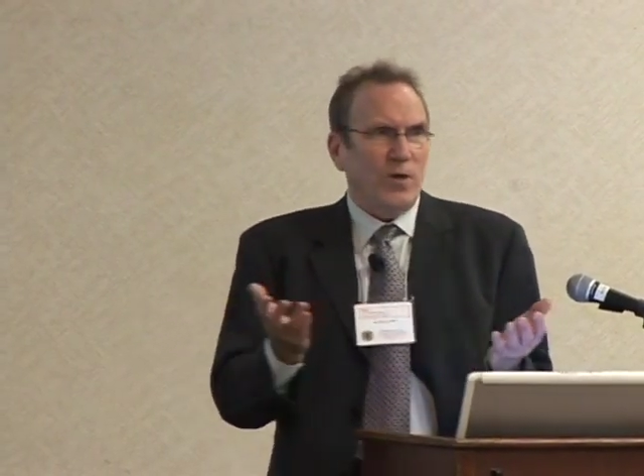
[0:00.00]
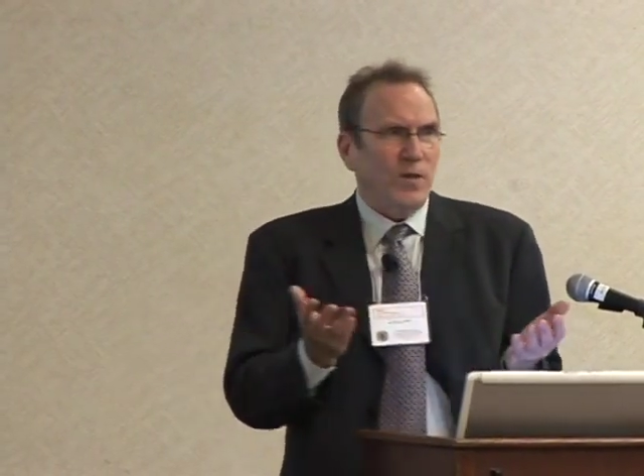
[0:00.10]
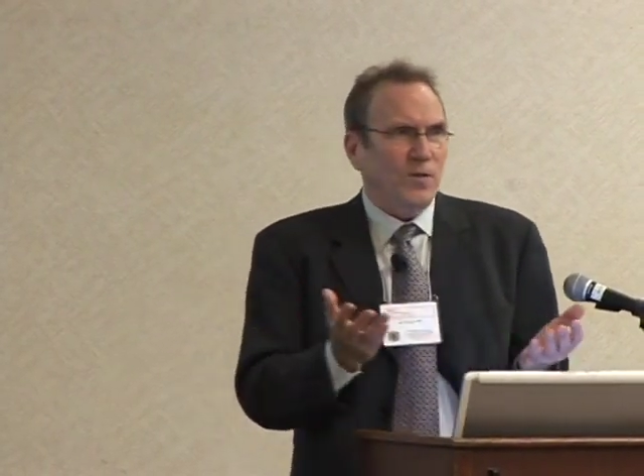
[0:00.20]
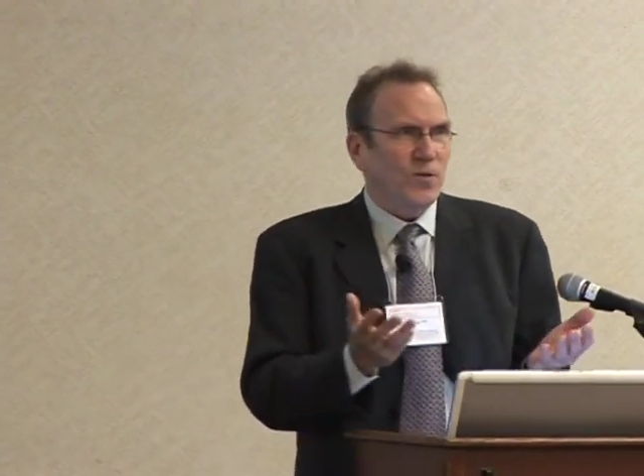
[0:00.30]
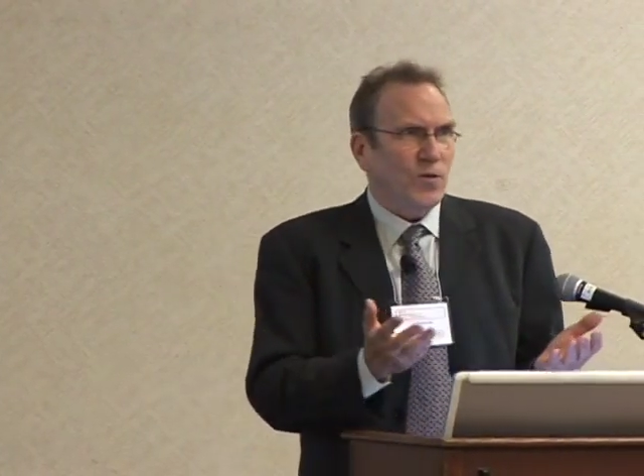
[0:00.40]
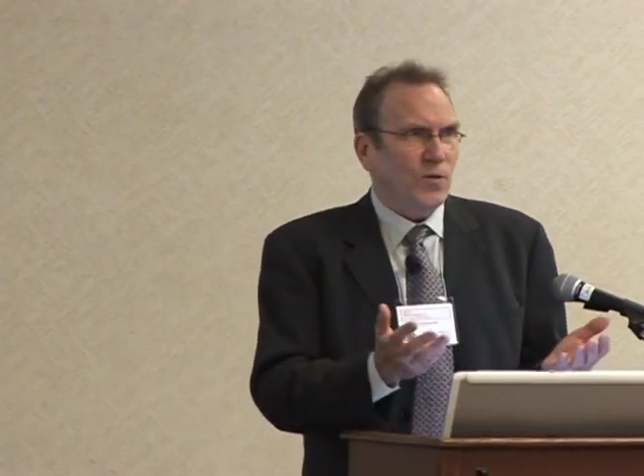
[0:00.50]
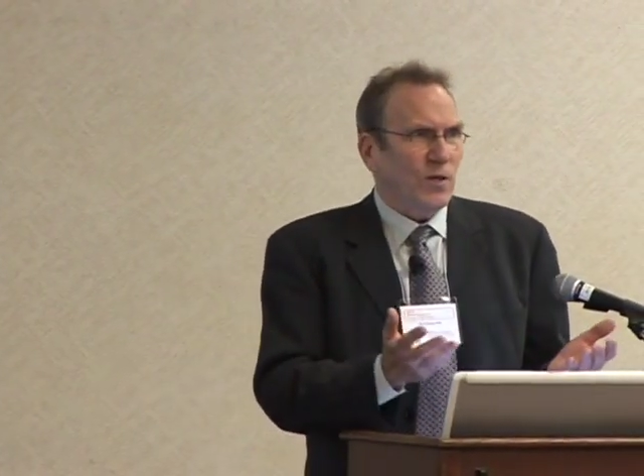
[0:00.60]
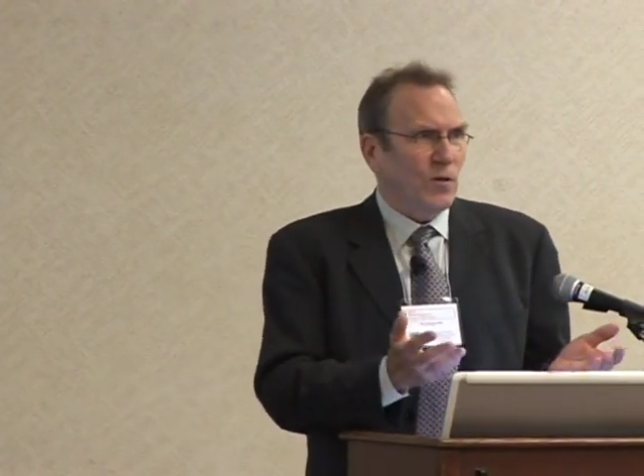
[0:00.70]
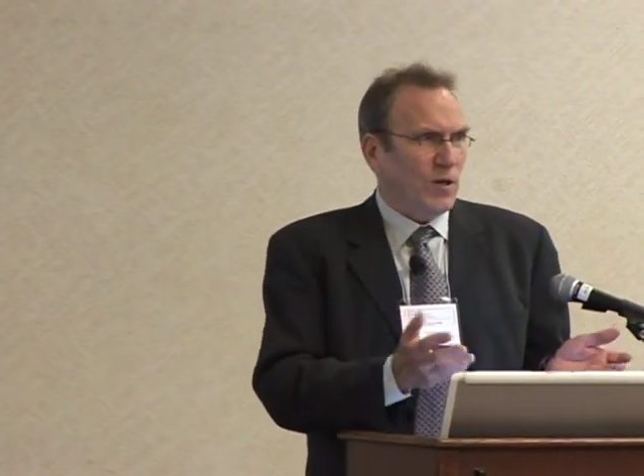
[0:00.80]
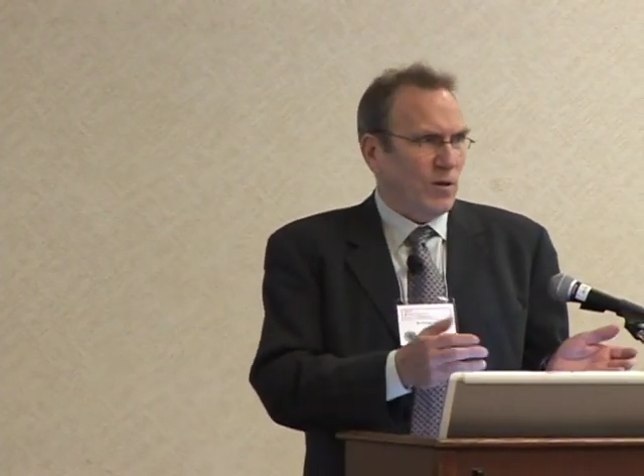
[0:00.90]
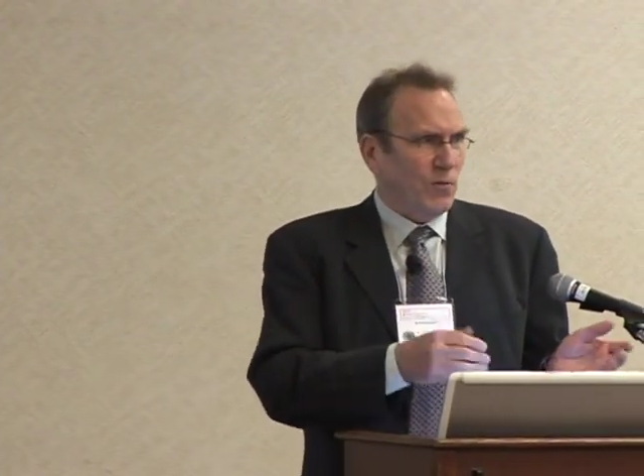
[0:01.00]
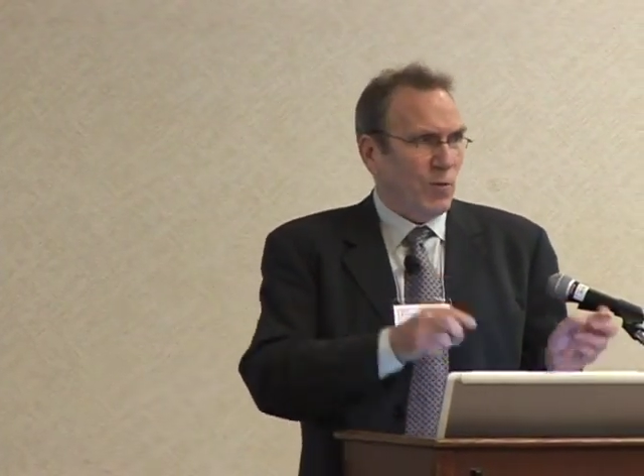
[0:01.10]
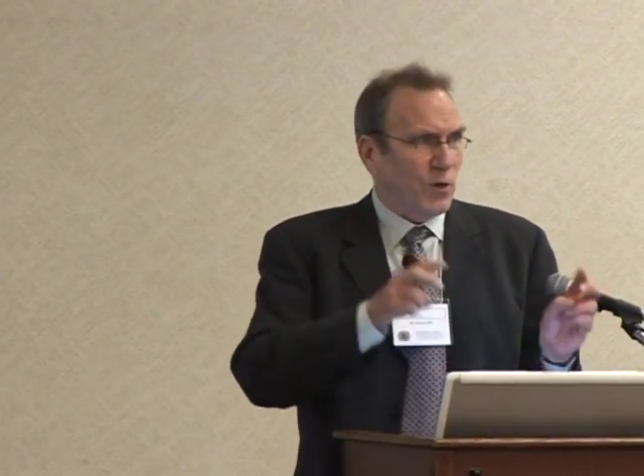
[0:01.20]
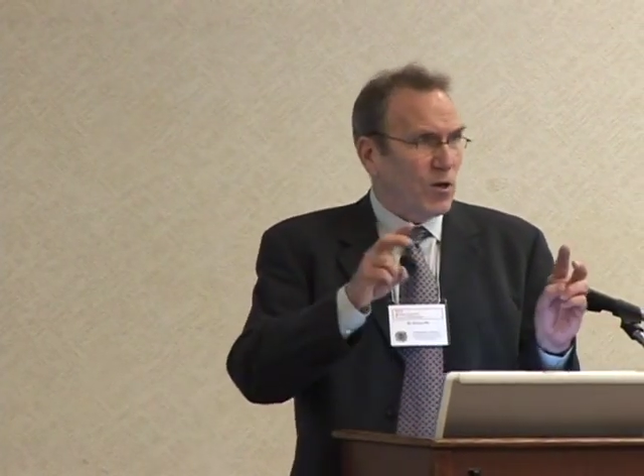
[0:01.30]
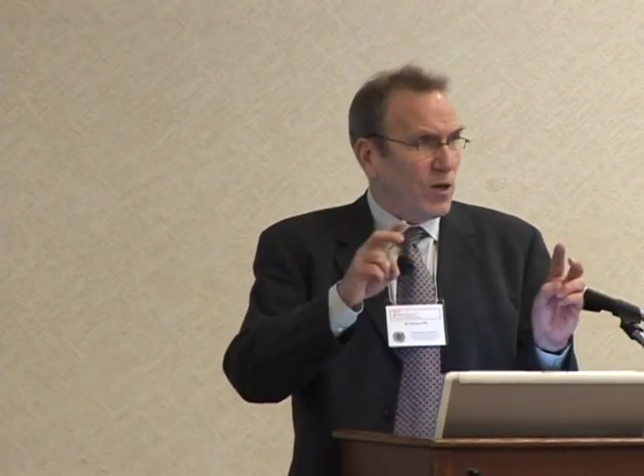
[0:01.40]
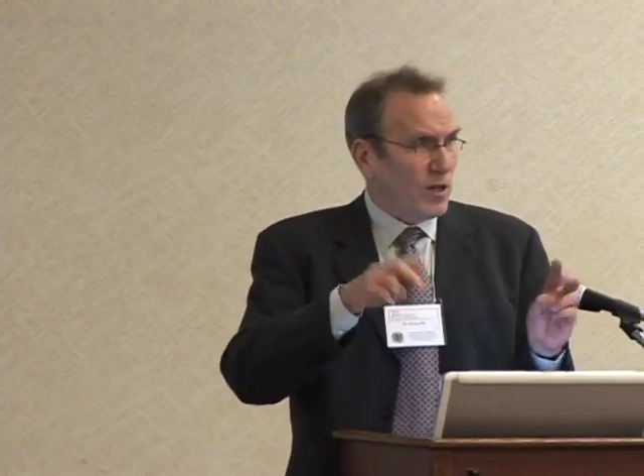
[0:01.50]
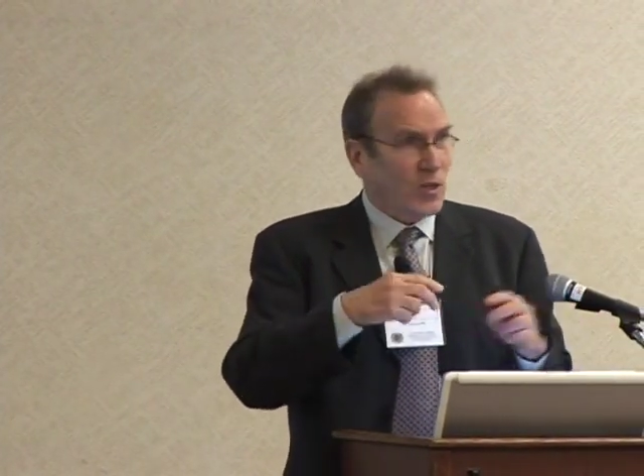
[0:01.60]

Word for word: We certainly look at what we call